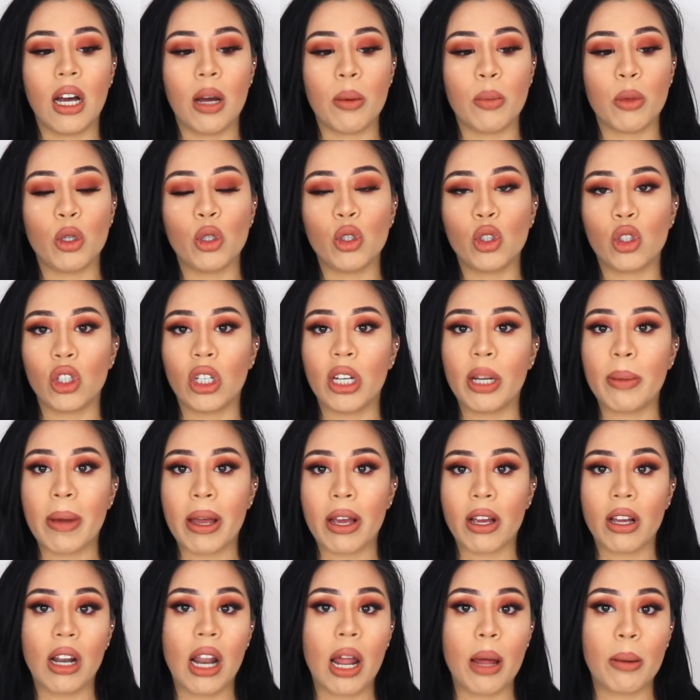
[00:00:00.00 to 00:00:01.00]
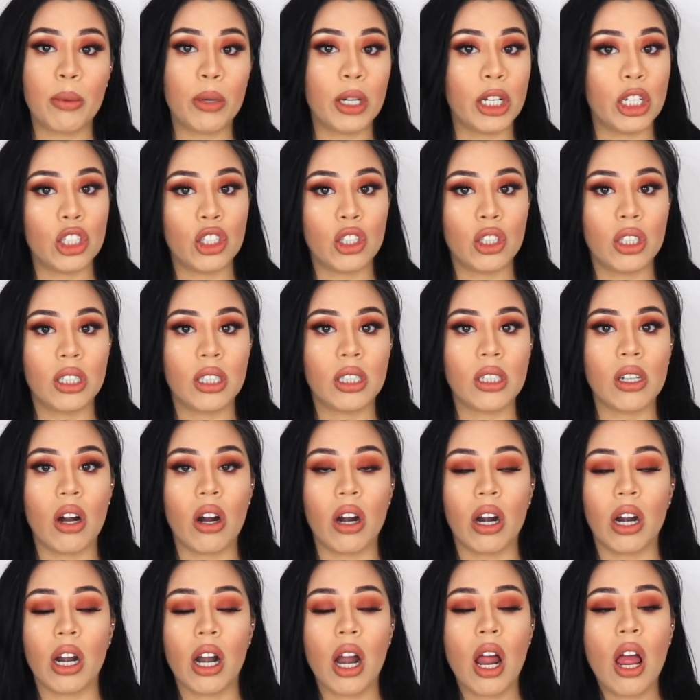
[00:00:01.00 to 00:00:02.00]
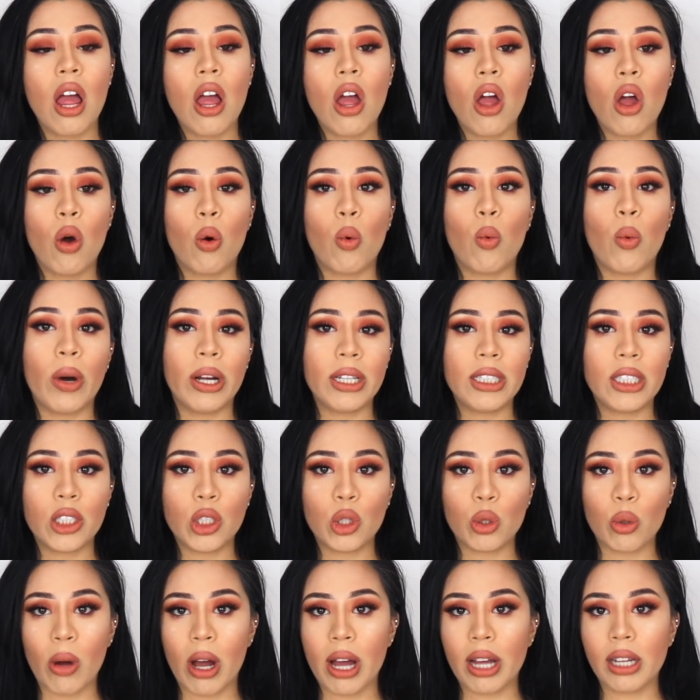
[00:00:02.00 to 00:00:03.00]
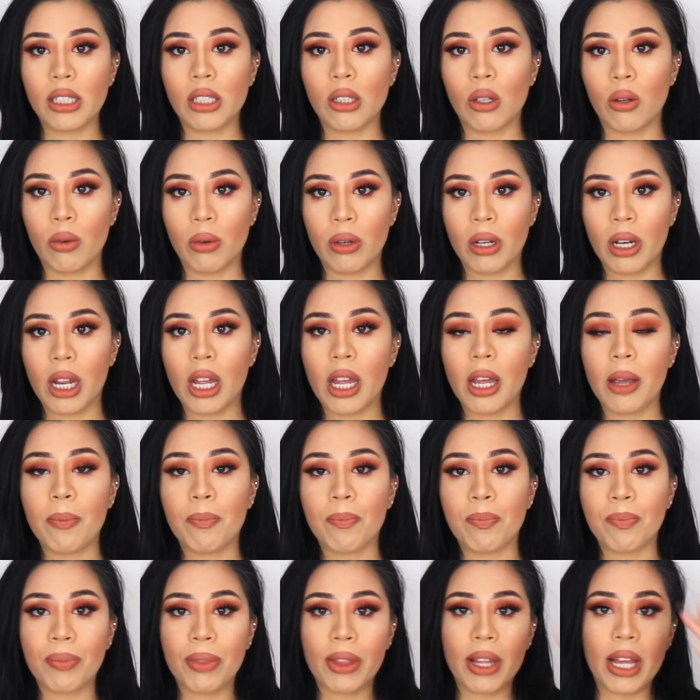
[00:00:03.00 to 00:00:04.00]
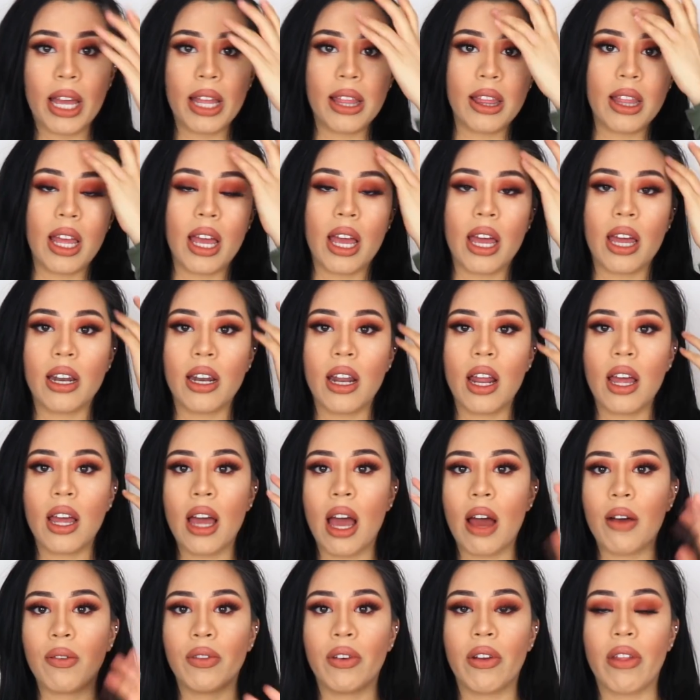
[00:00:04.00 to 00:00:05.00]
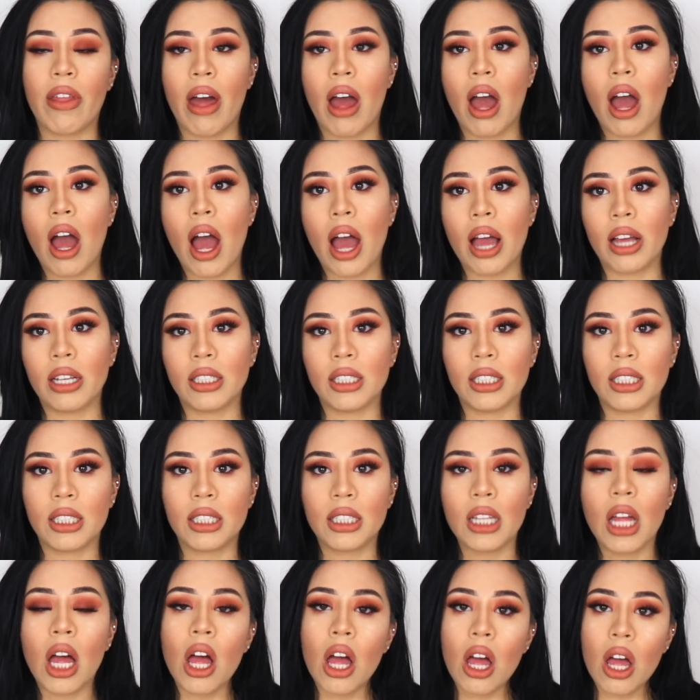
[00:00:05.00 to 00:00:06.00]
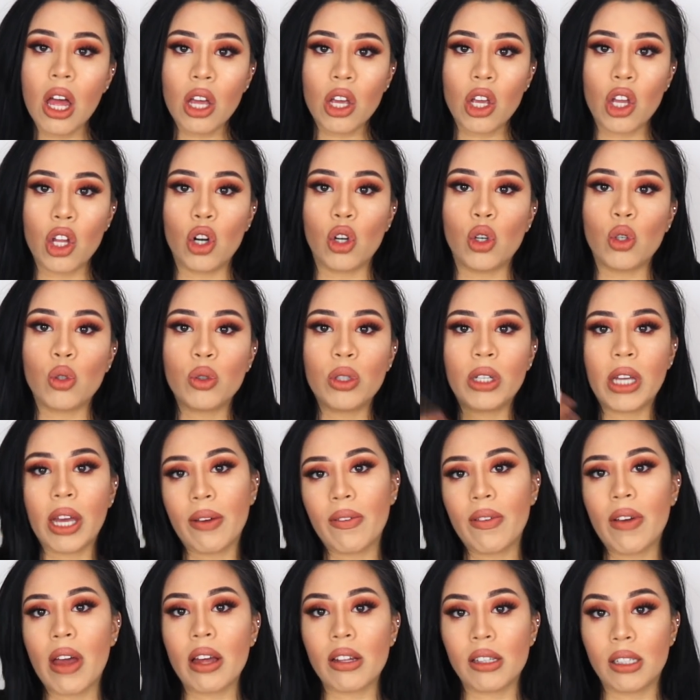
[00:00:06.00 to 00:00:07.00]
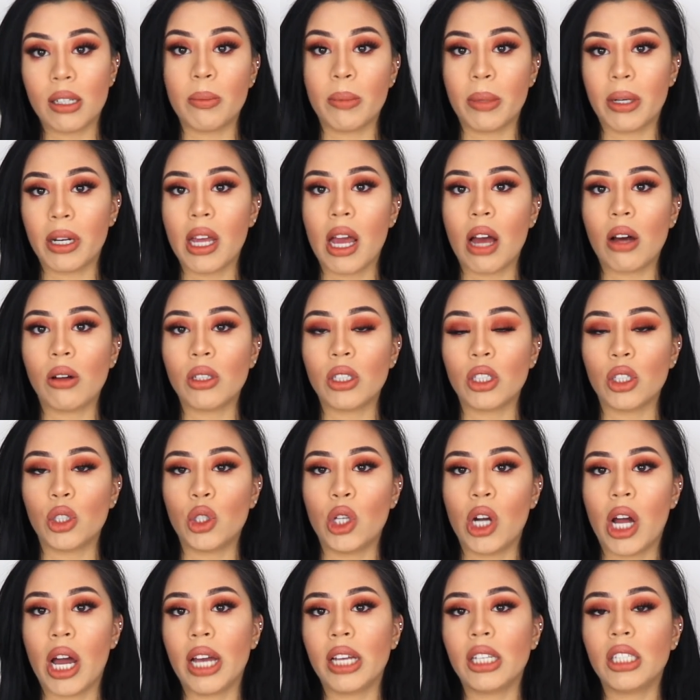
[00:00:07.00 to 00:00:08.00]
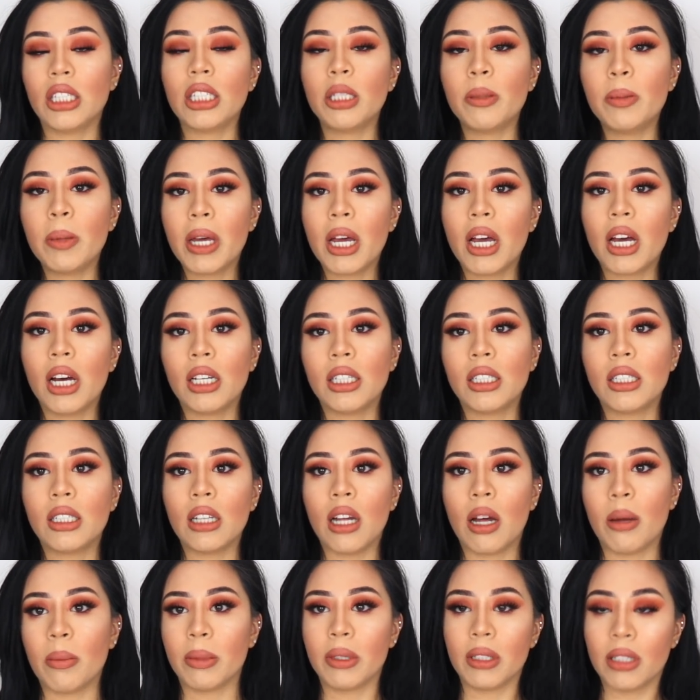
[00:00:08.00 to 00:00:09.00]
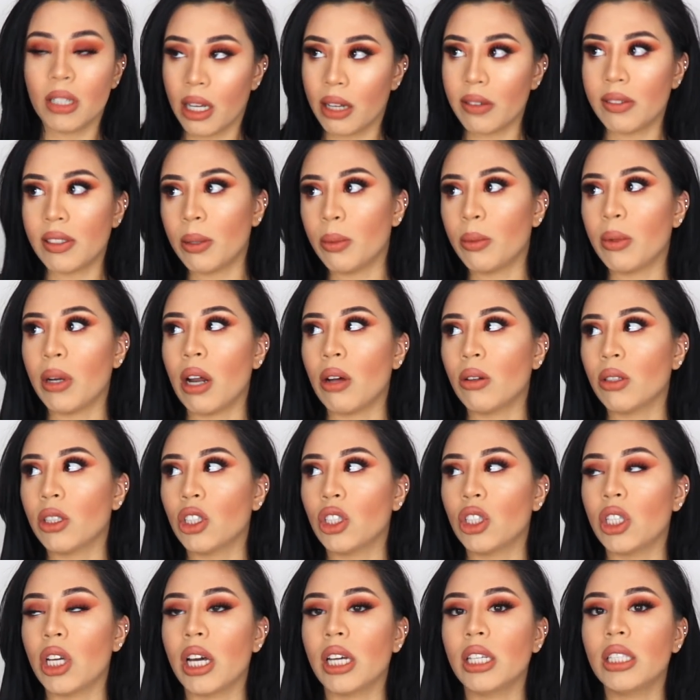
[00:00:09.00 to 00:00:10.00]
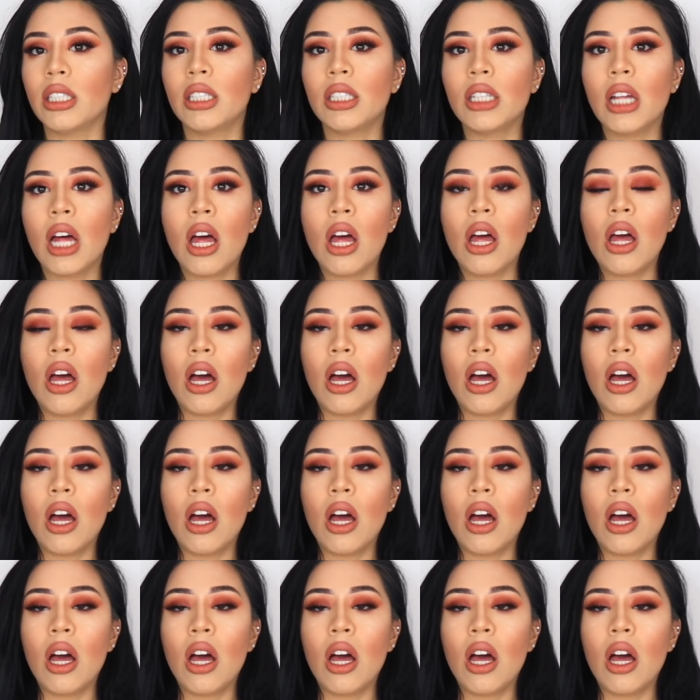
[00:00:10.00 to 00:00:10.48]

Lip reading: Usually my collaborations are once or twice only, and then after that I just, you know, give somebody else a try, just because I'm give someone else a chance.